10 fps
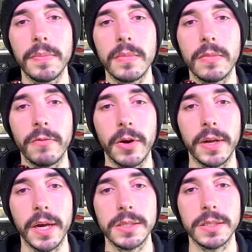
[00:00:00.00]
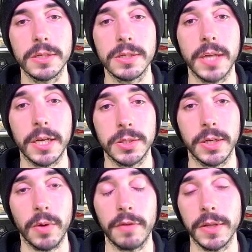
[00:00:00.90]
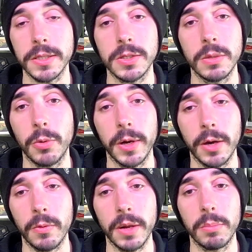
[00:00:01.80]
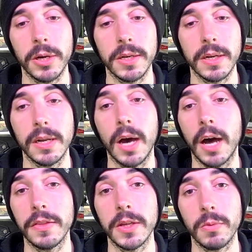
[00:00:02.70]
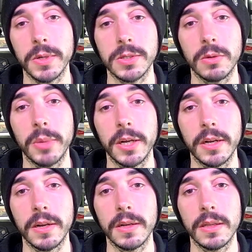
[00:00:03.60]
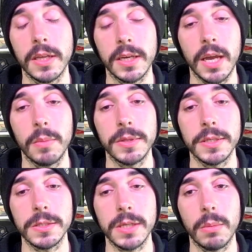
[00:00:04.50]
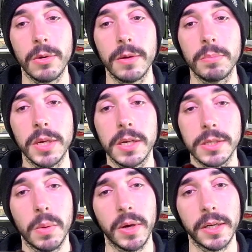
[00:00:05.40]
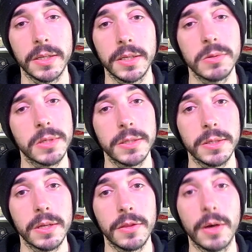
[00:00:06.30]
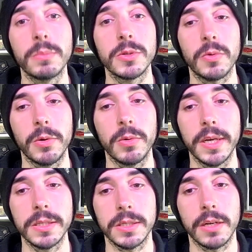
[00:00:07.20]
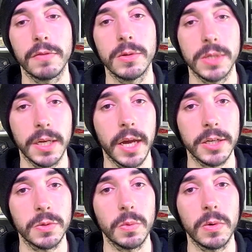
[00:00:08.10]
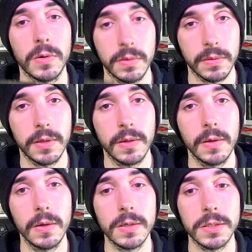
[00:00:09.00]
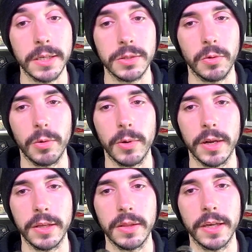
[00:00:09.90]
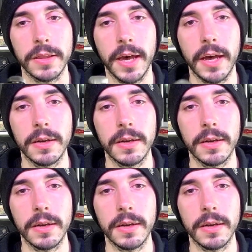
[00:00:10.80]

Very nice. And this is actually a Graflex 2.0 red button, not the original button that came with the saber, because I wanted to use it as a thumb screw instead of using an actual set screw or anything like that.